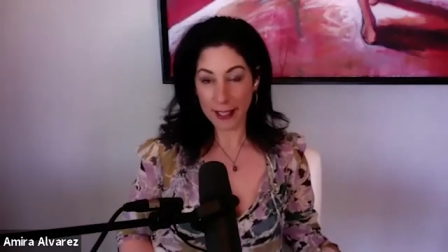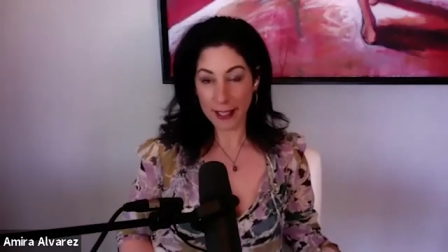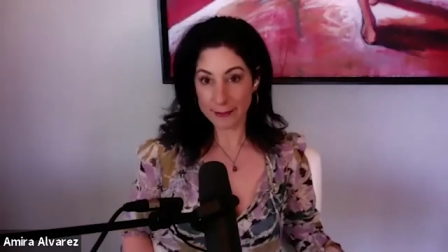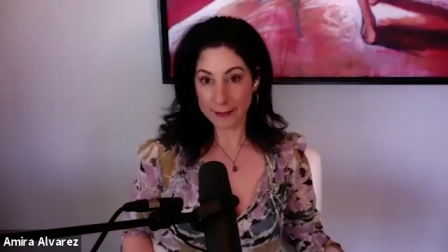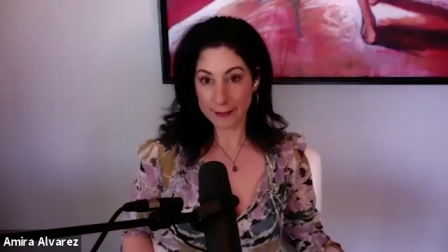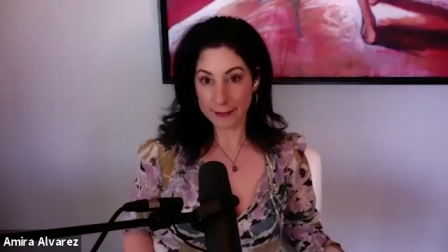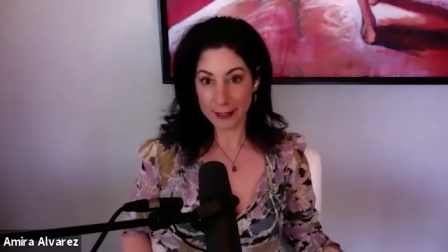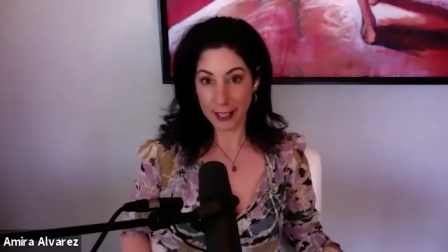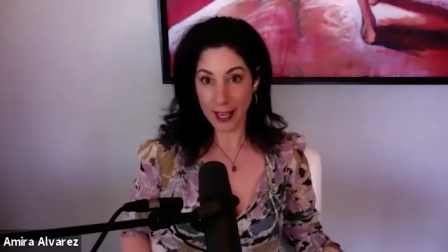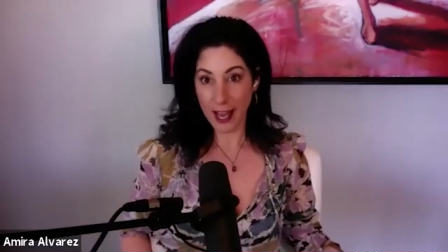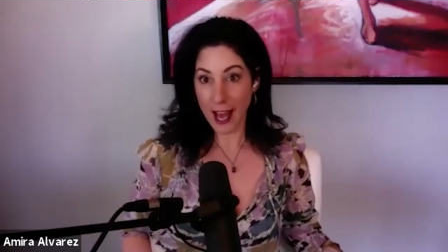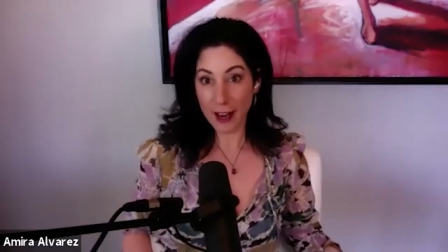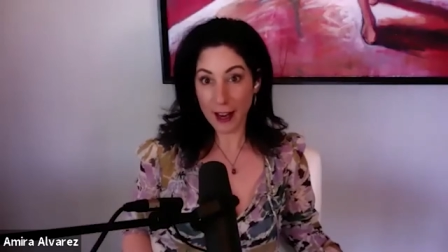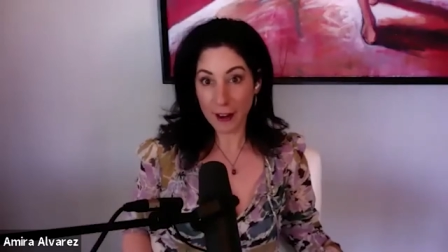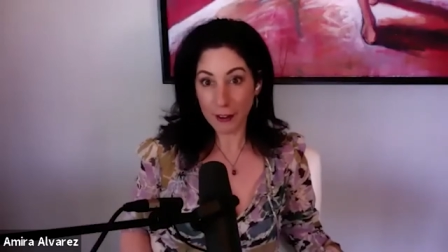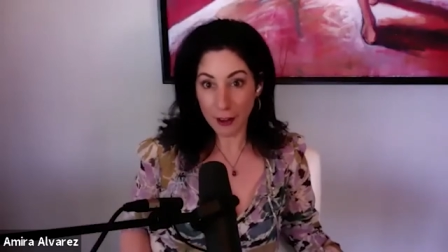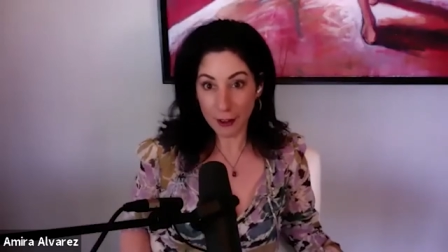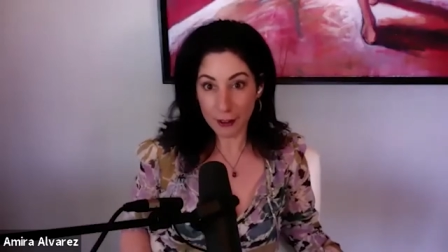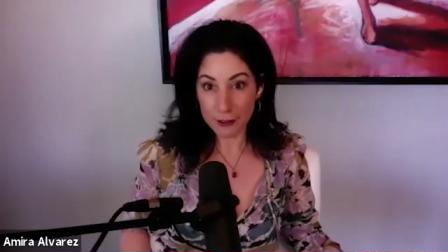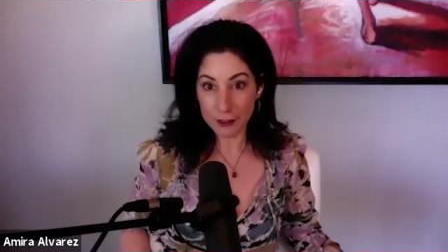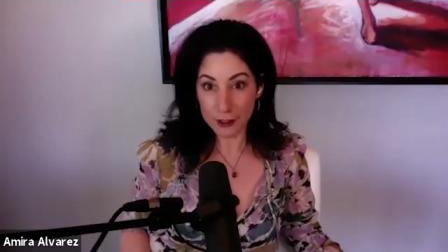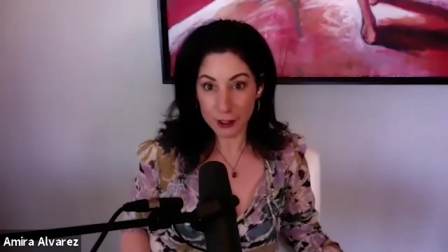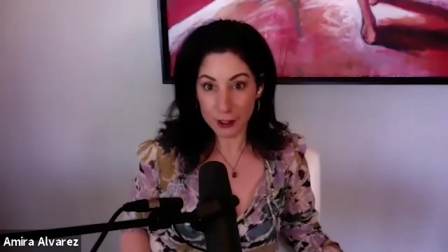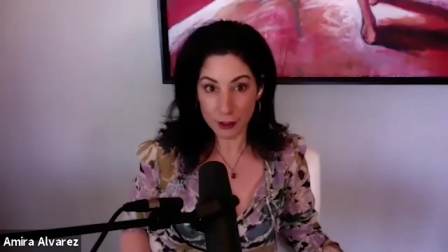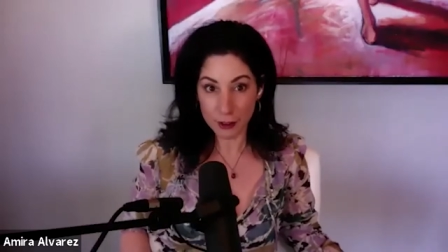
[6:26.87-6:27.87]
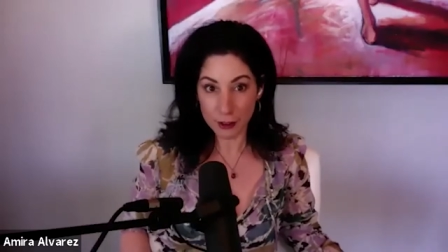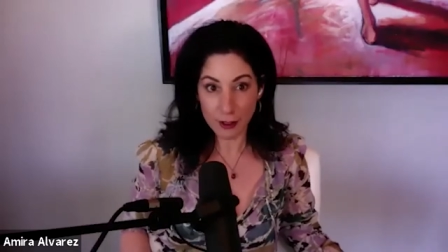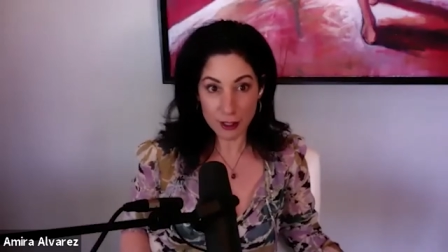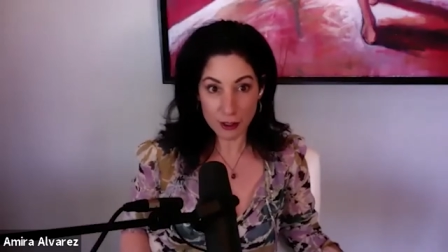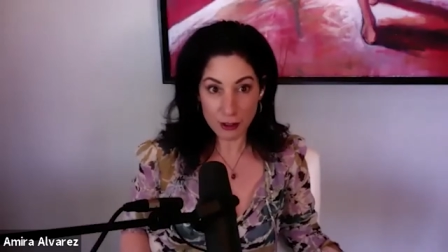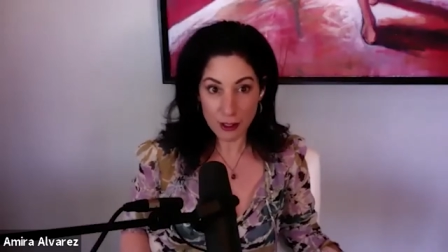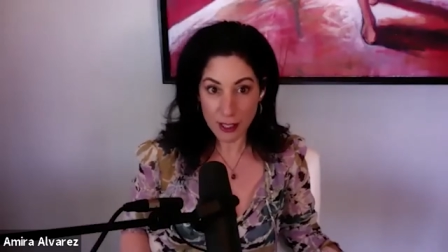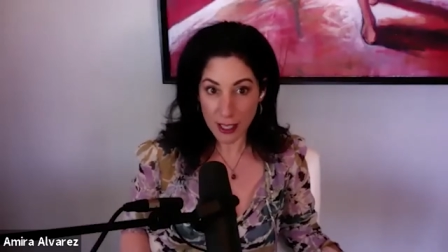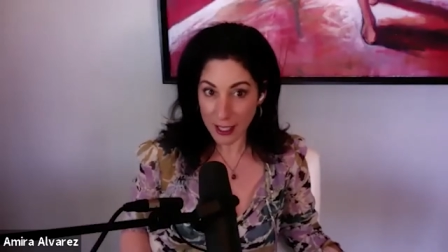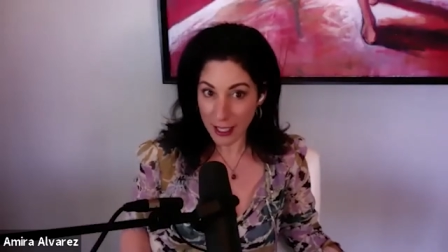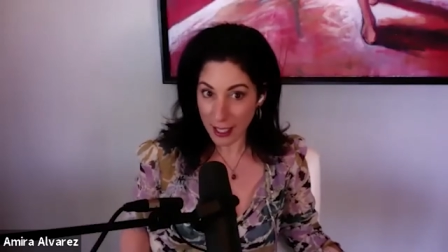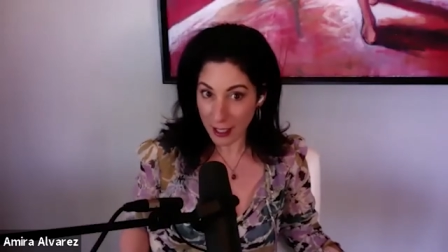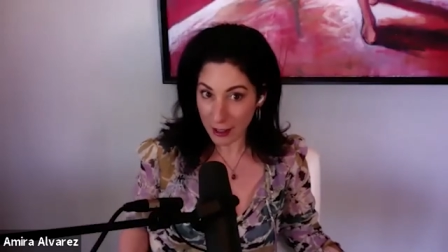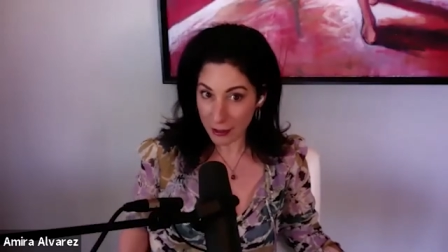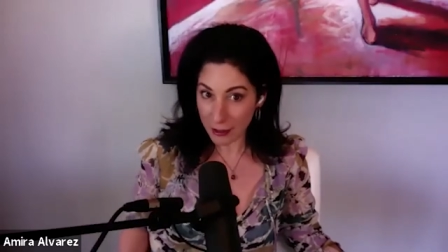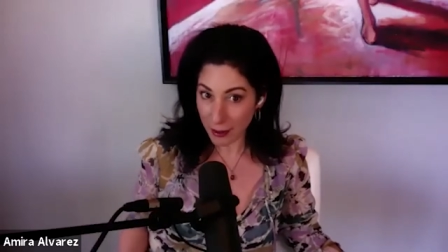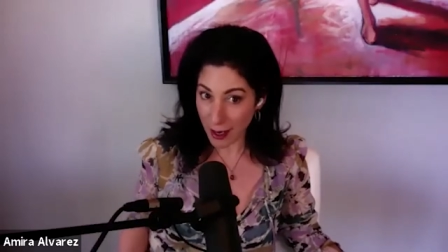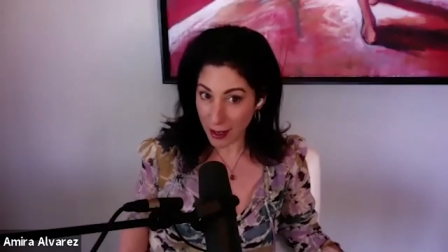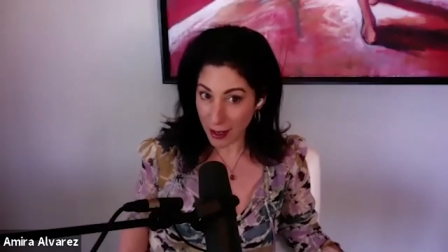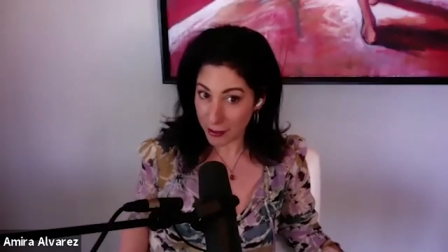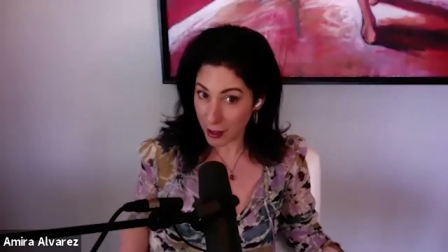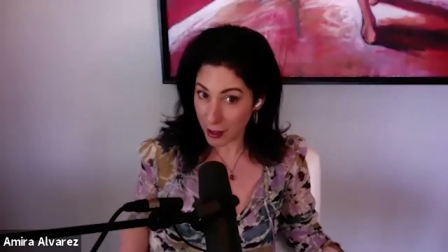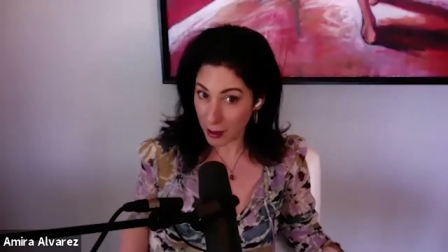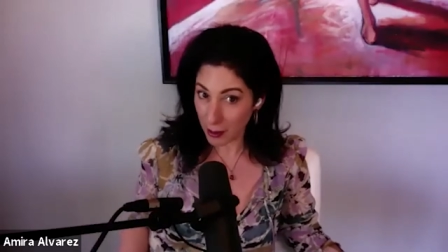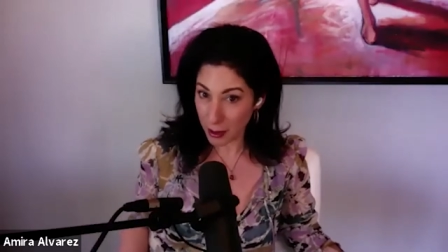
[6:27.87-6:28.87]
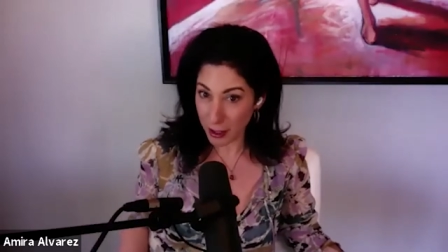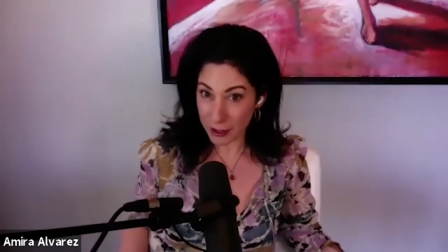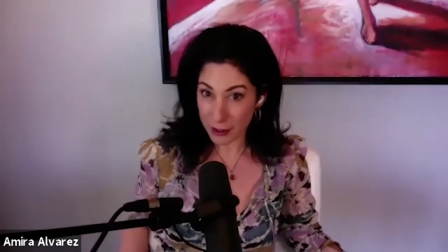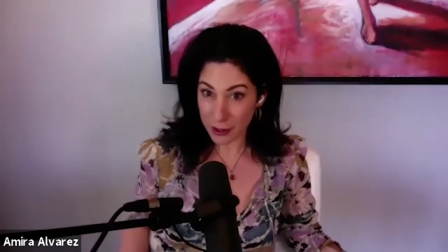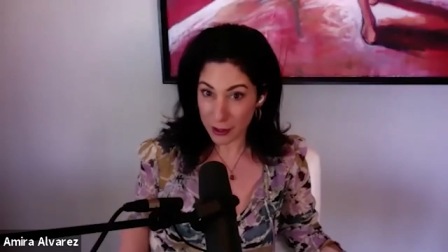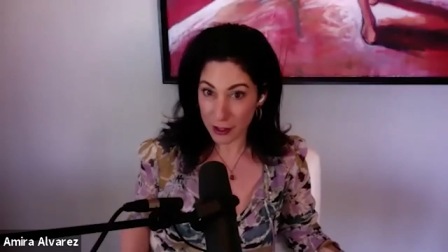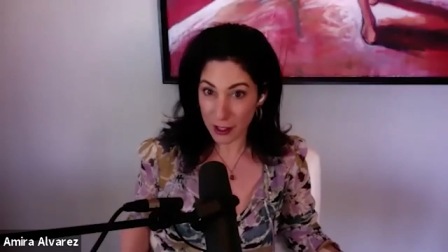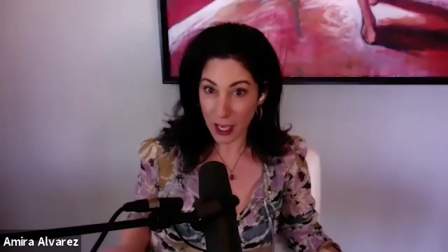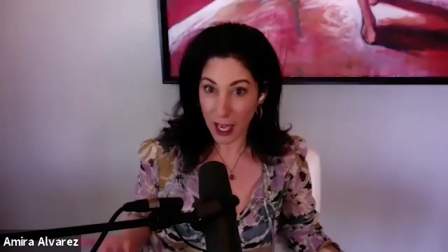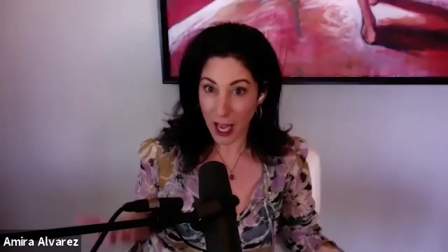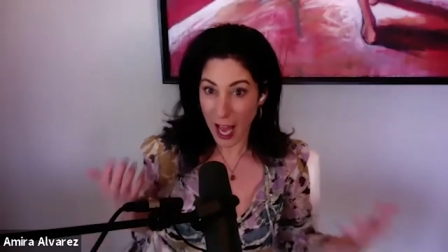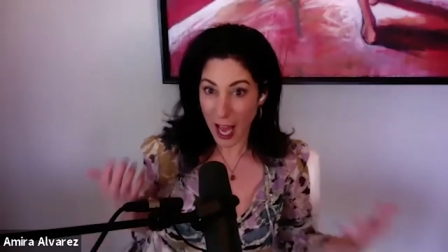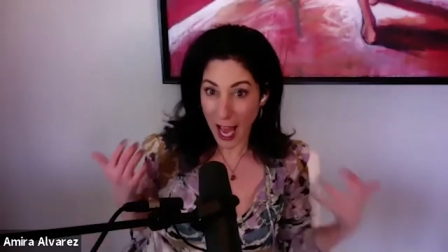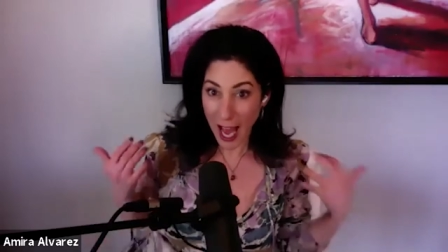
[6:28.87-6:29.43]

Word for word: Like, I don't know, do you understand how gravity works?